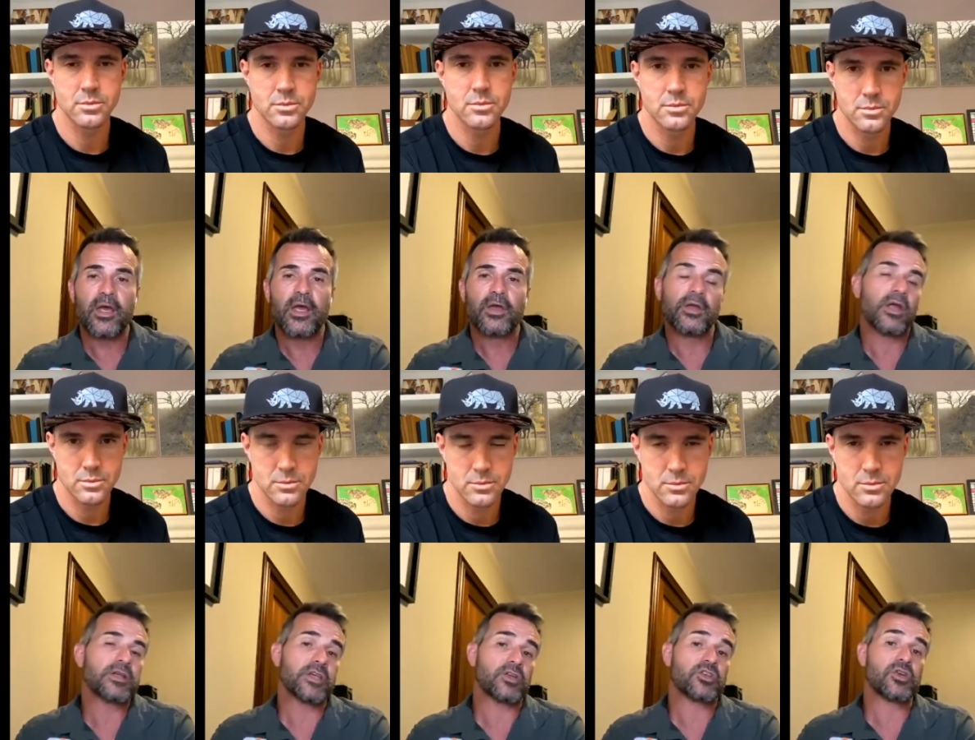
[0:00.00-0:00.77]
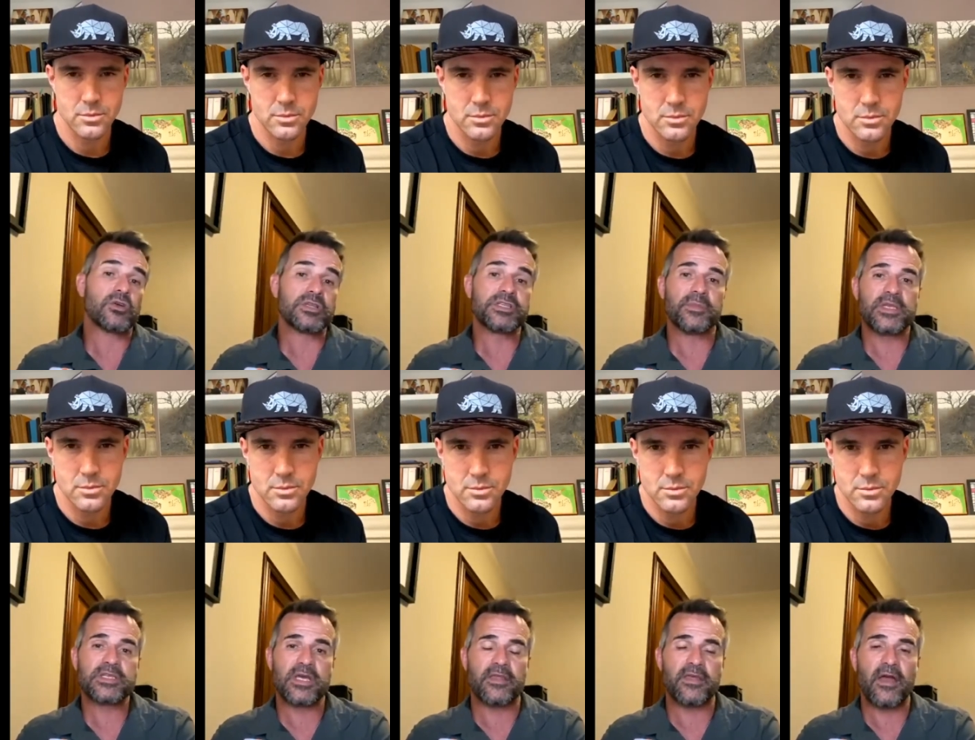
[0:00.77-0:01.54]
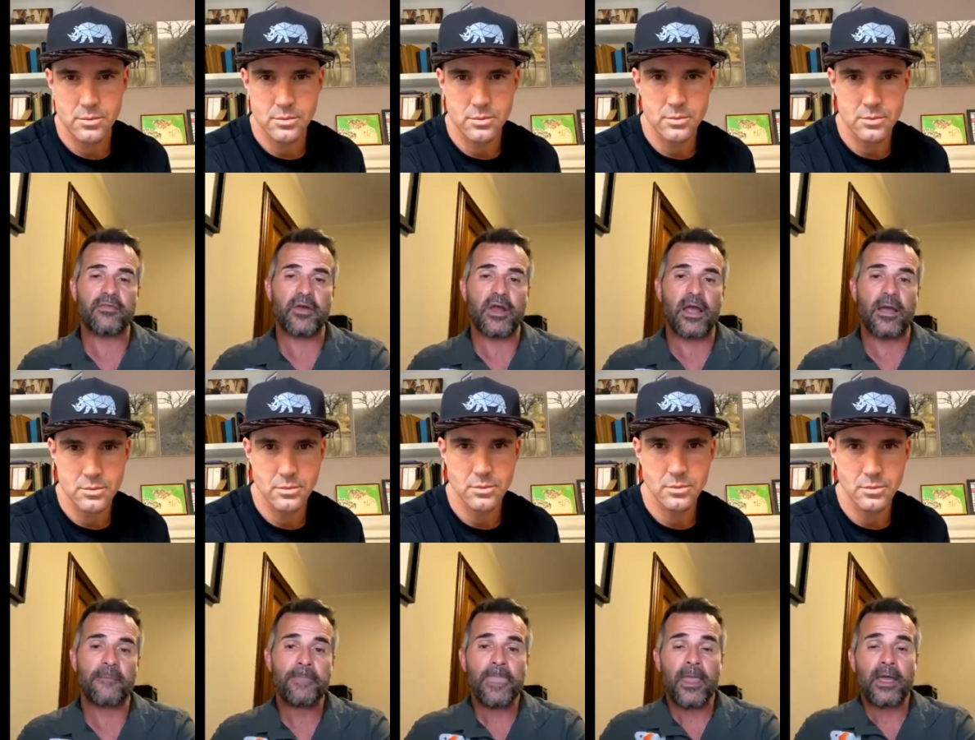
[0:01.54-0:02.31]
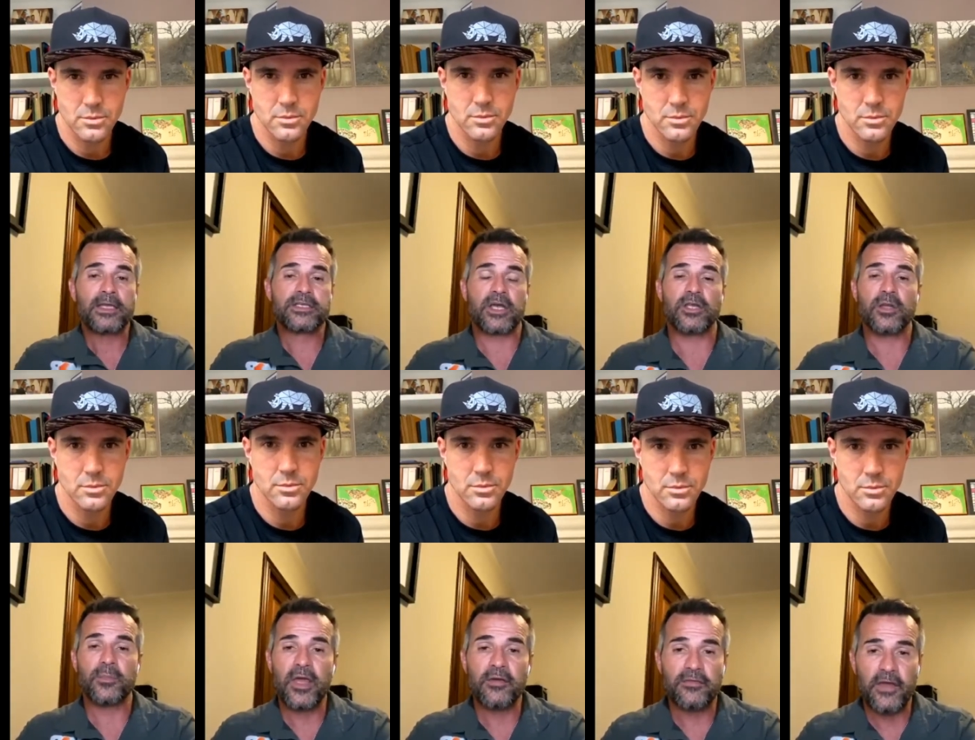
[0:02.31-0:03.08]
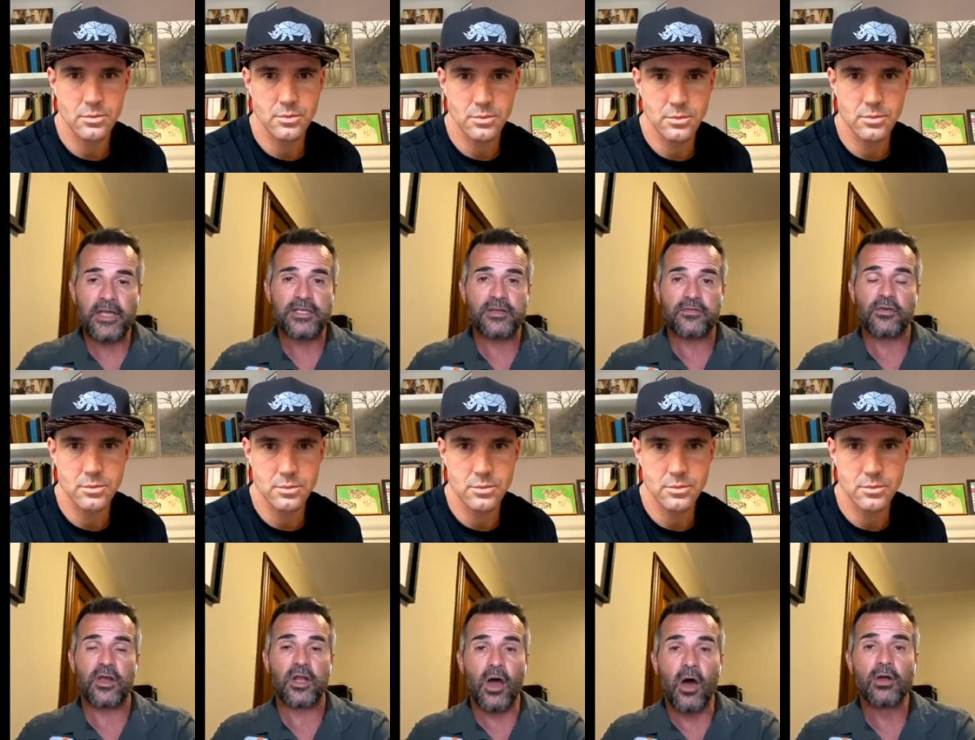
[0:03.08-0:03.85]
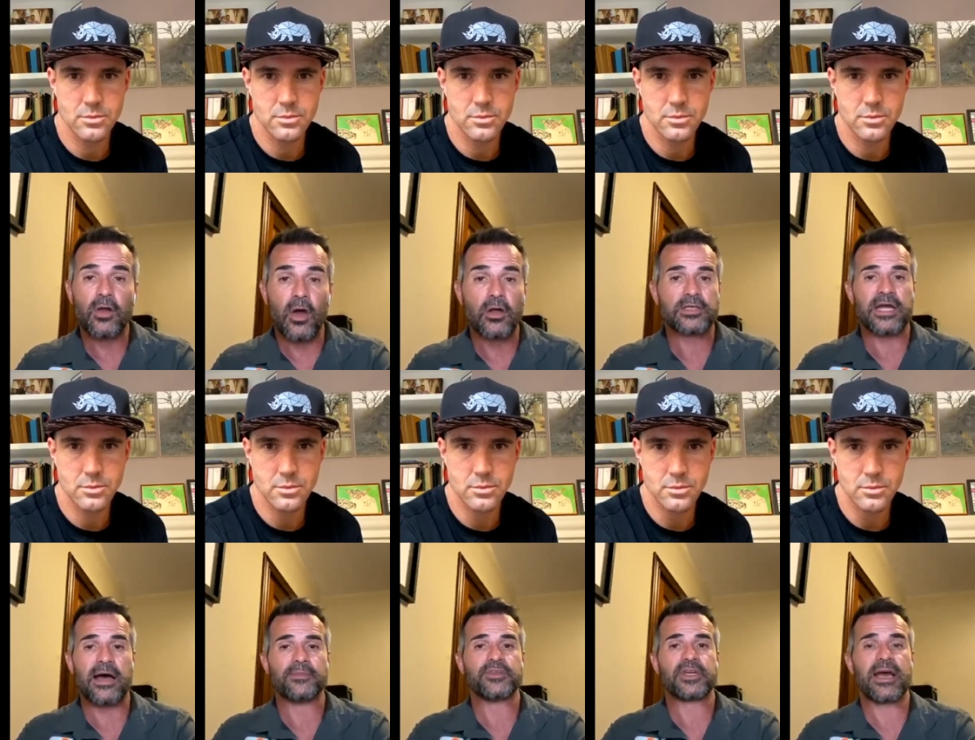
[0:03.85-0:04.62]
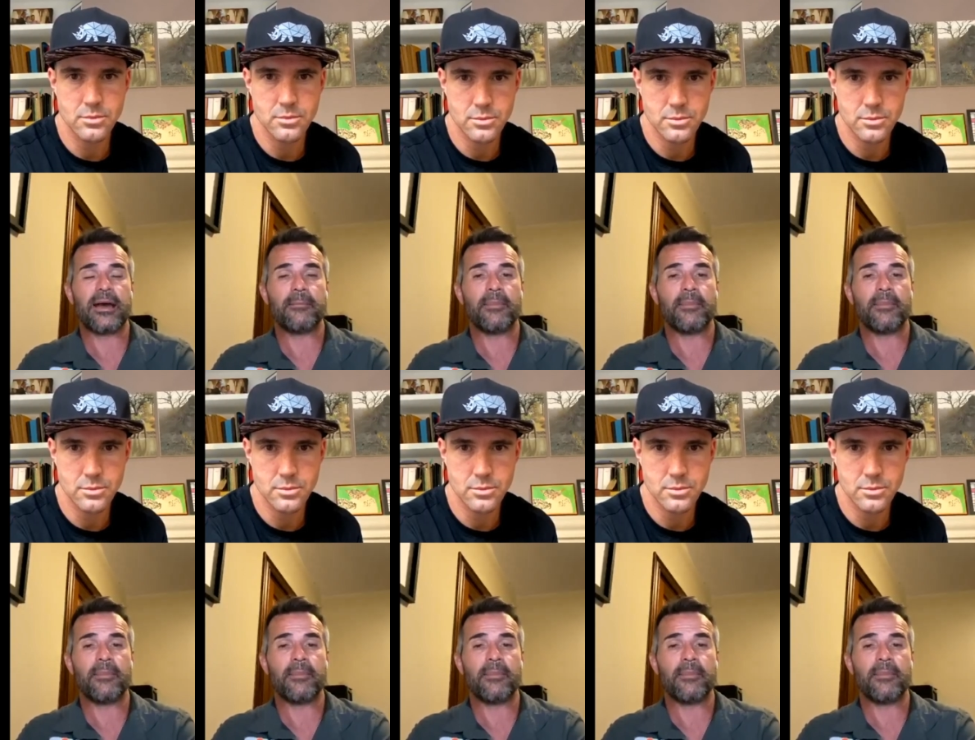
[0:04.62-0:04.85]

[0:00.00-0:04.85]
Speaker 1: You know, so tourism in South Africa is going to be affected for a long, long time to come.